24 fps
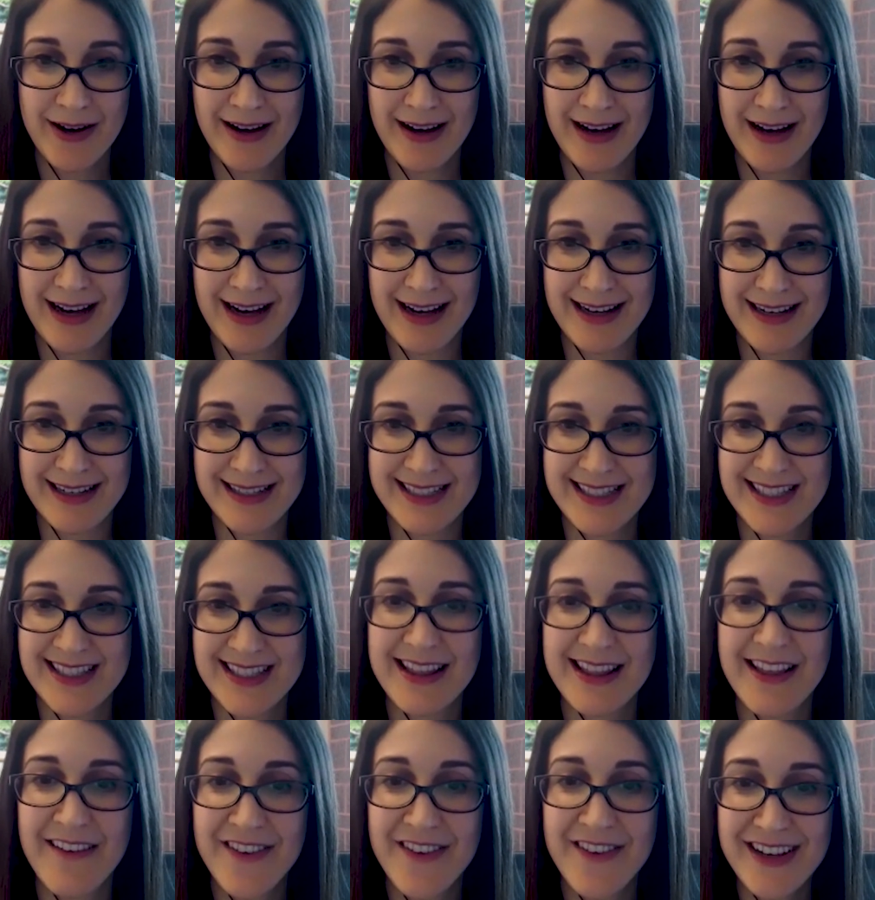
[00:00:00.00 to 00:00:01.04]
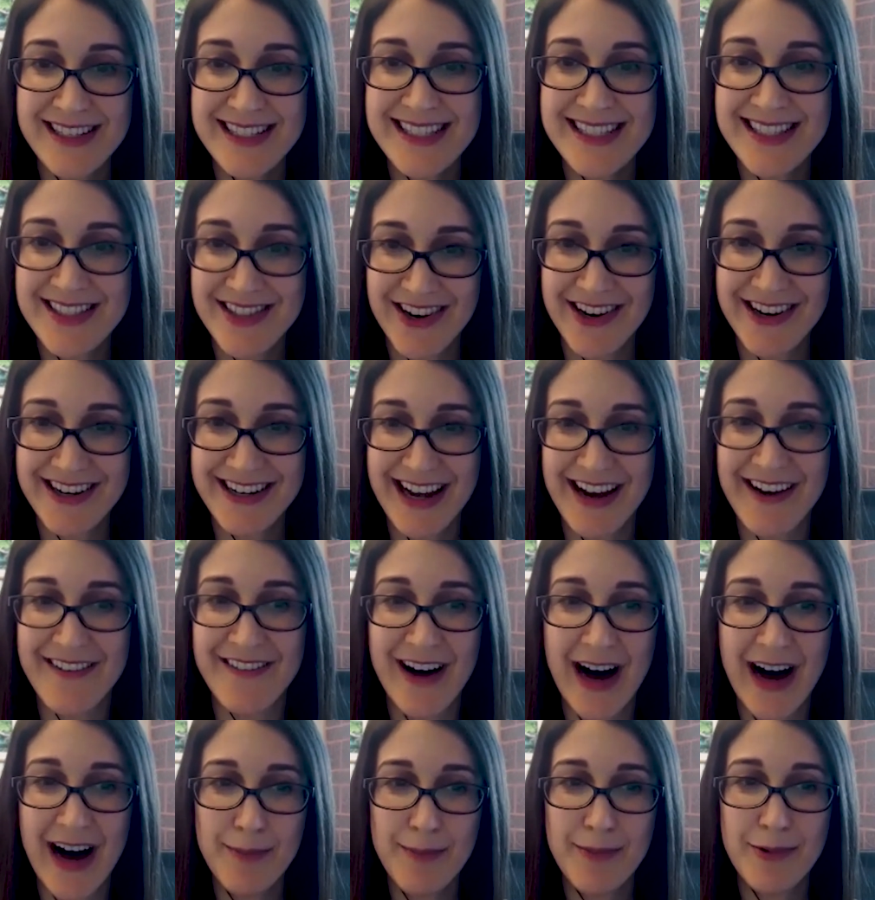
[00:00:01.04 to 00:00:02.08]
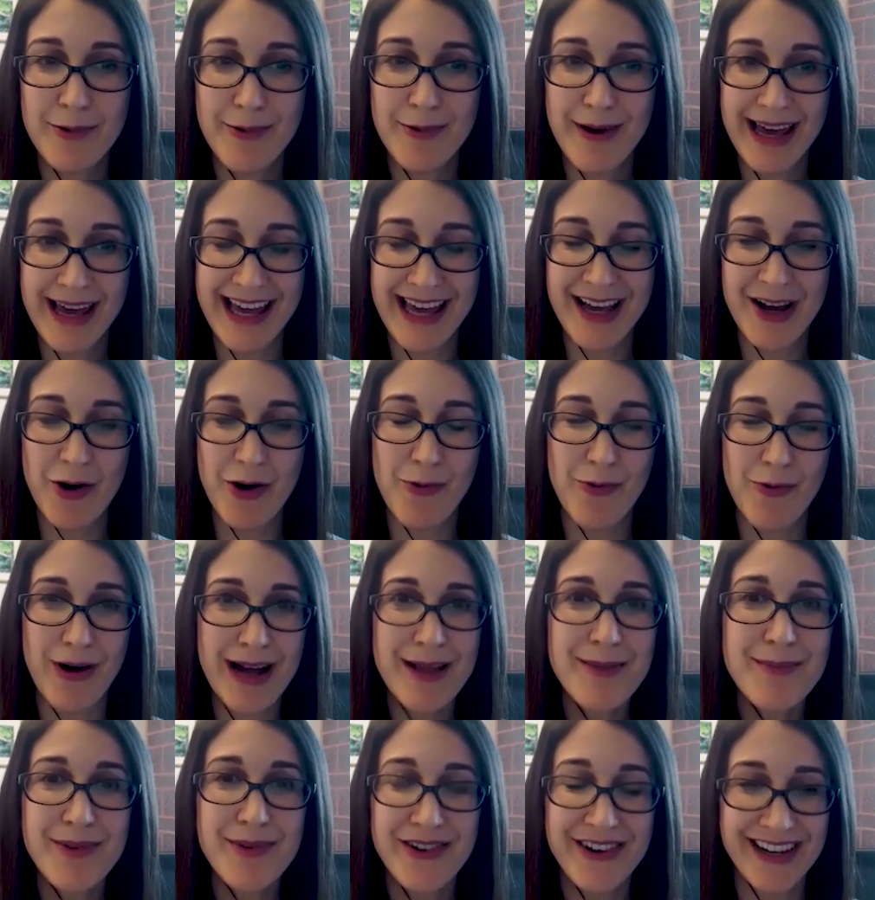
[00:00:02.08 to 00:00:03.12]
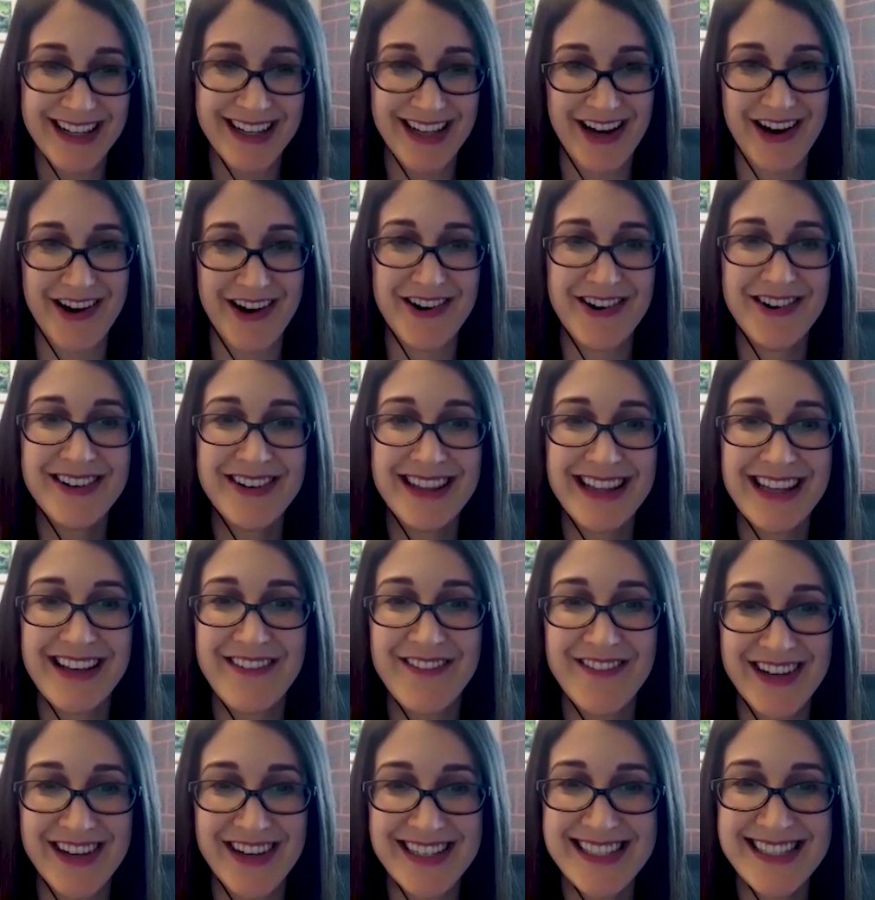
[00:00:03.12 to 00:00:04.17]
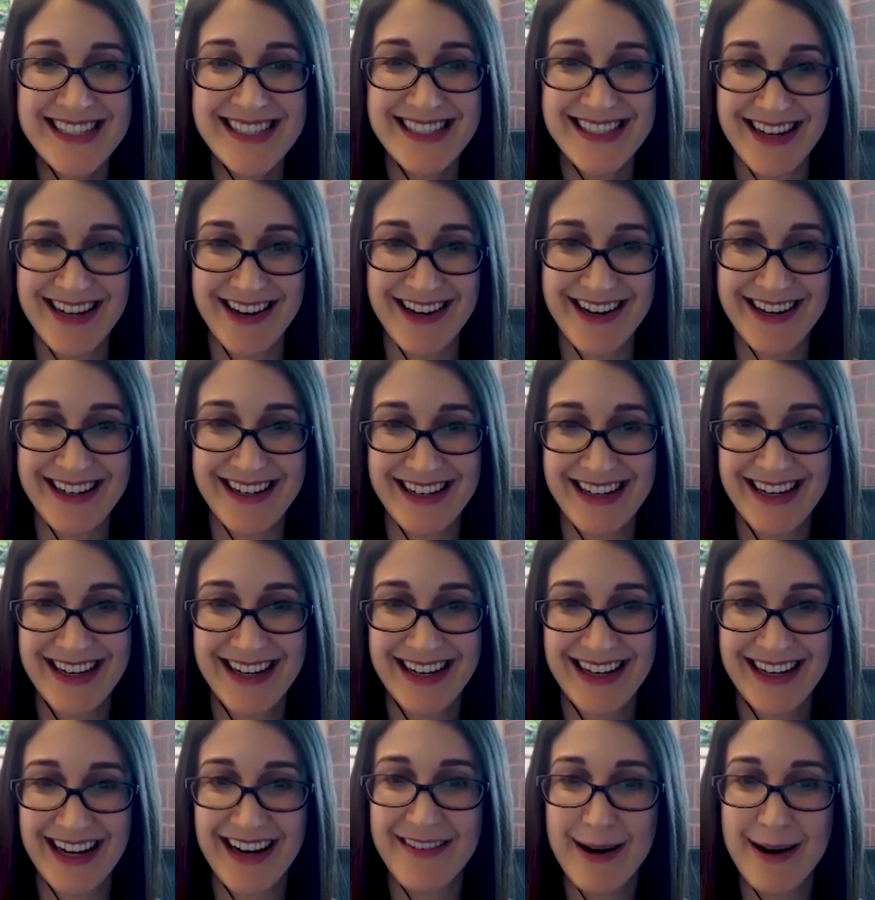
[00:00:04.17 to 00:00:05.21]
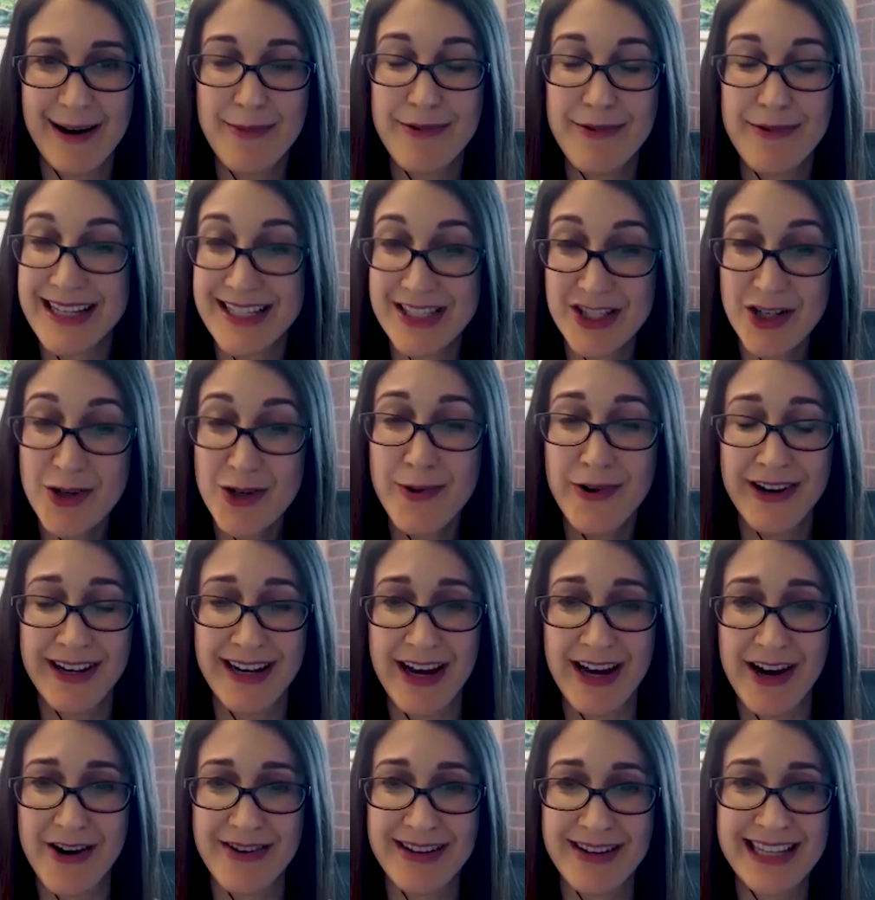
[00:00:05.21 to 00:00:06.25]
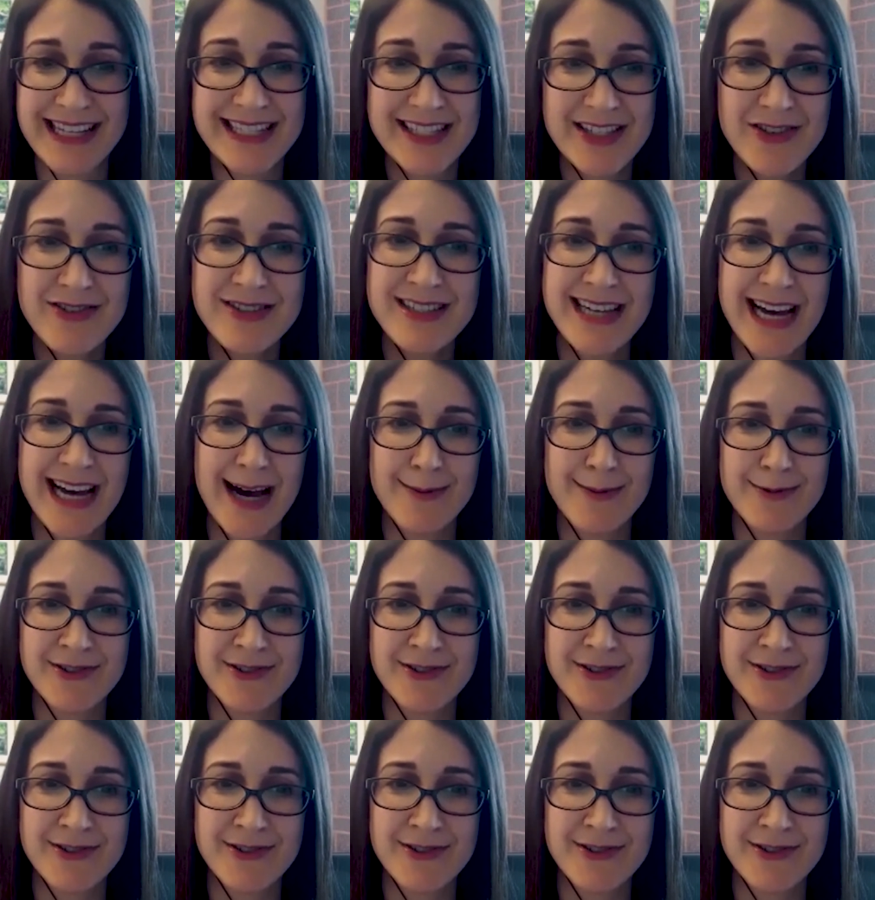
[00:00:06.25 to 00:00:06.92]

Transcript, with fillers: uh, the false start of Upwing one point oh, the false start of Upwing two point oh, and then two yeah.